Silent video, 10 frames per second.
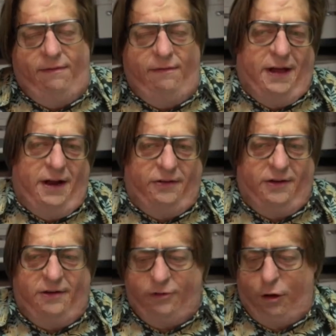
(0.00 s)

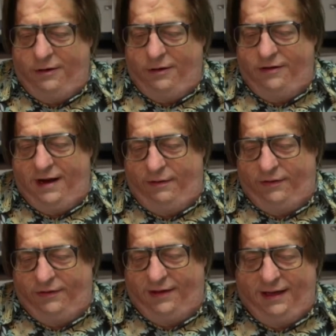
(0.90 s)
fantasy tropish
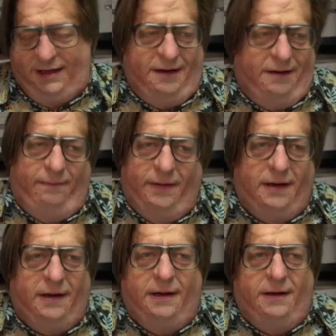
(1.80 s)
novels. Like, you know,
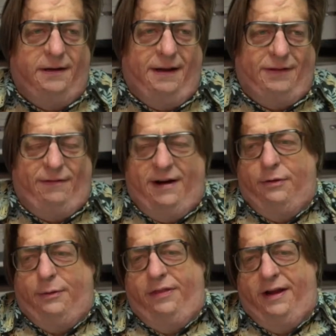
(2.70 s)
you have to find
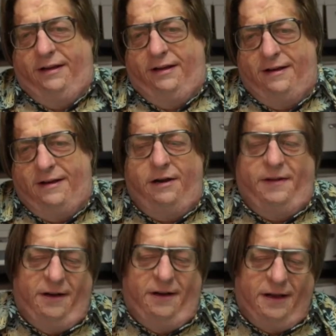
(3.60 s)
the one thing to get to the other
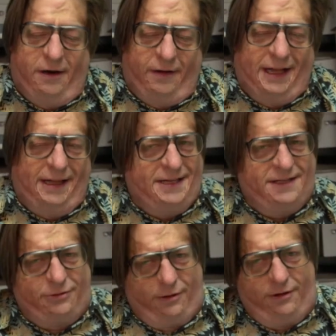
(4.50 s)
thing, to the other thing. And
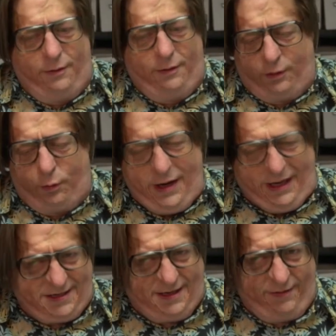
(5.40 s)
that's sort of the
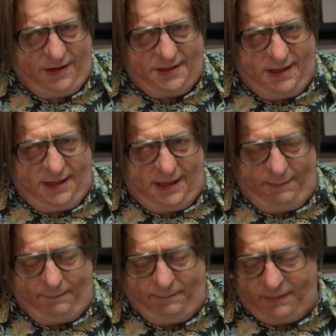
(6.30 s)
weakness of this,
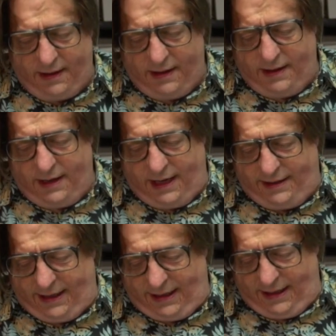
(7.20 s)
I
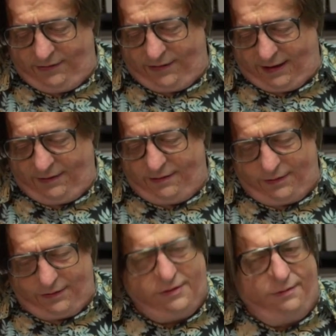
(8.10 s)
think, is like
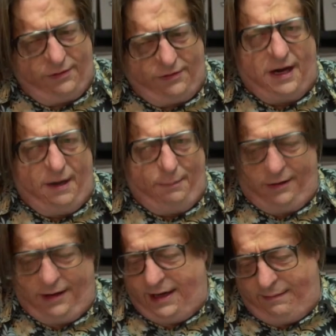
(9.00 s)
there's a
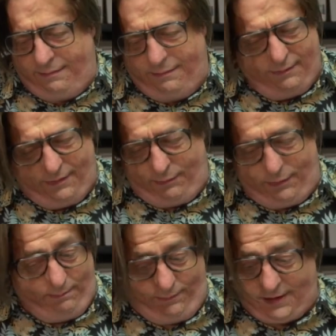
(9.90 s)
couple.
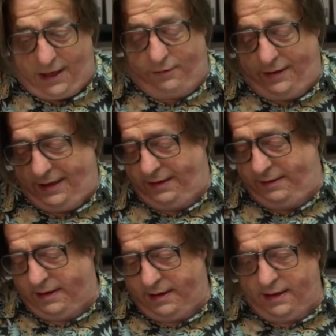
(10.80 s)
The
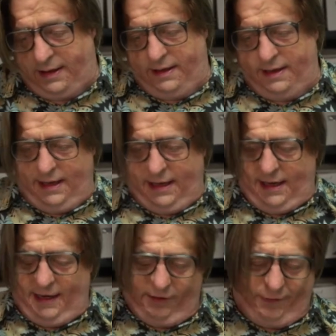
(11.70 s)
coloring
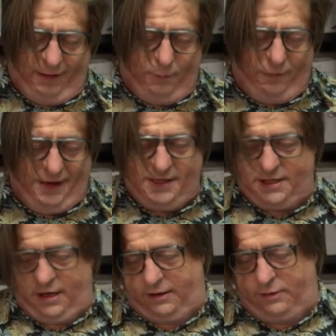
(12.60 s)
is very moody and
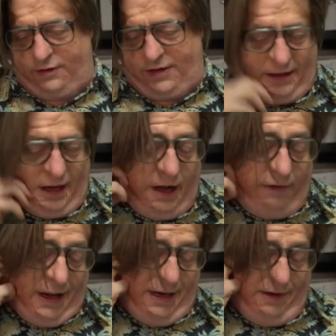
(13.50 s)
dark, which I
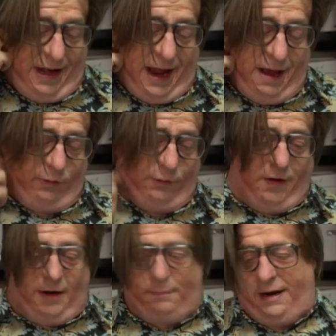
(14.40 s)
love, and it's
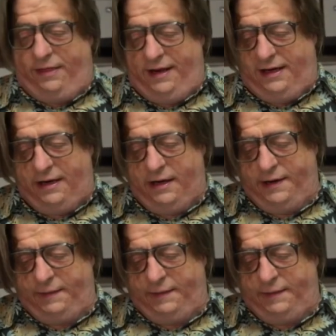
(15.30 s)
atmospheric, but I think